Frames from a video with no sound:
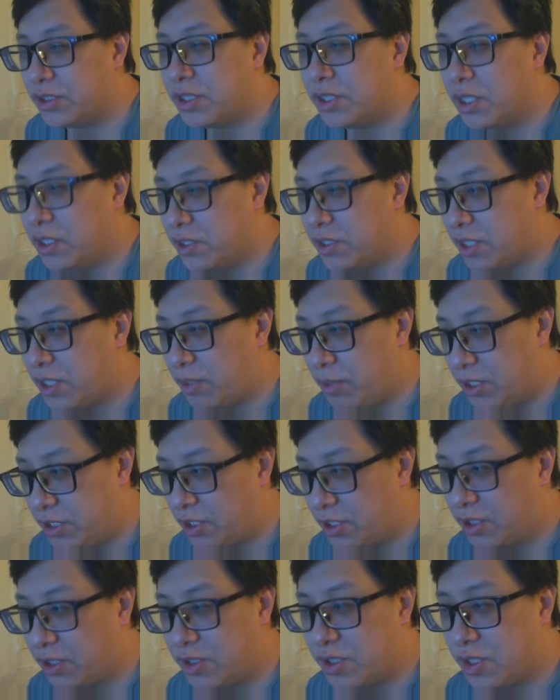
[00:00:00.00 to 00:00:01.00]
Judge, I mean,
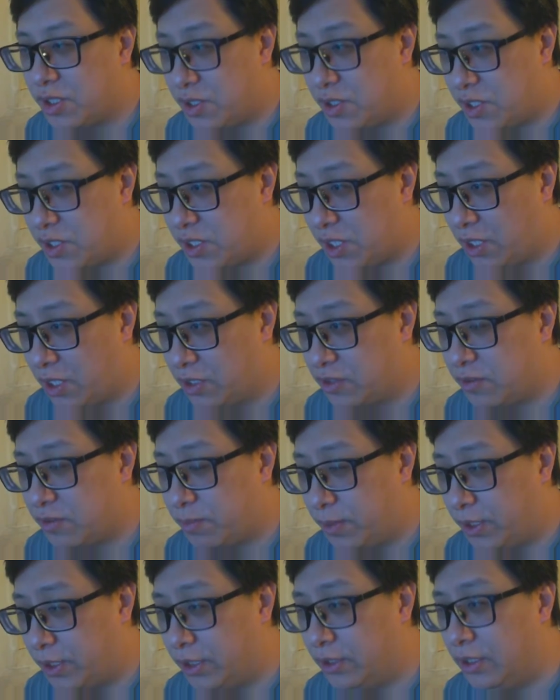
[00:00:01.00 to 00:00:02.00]
Dark Judge sucks,
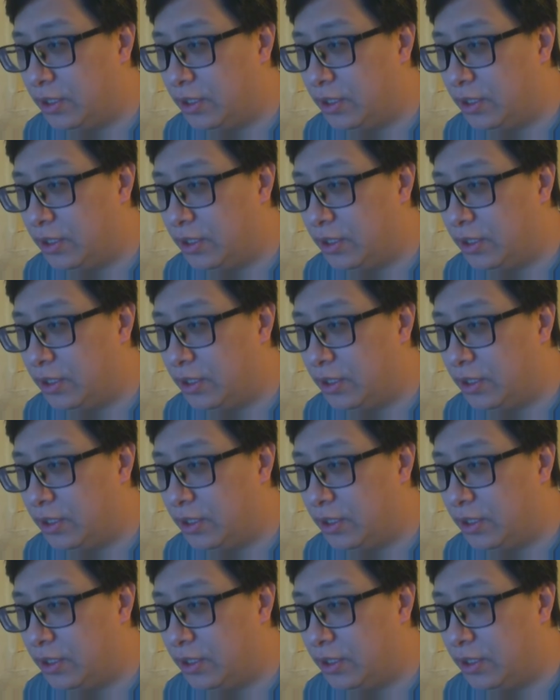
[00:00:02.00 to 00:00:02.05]
but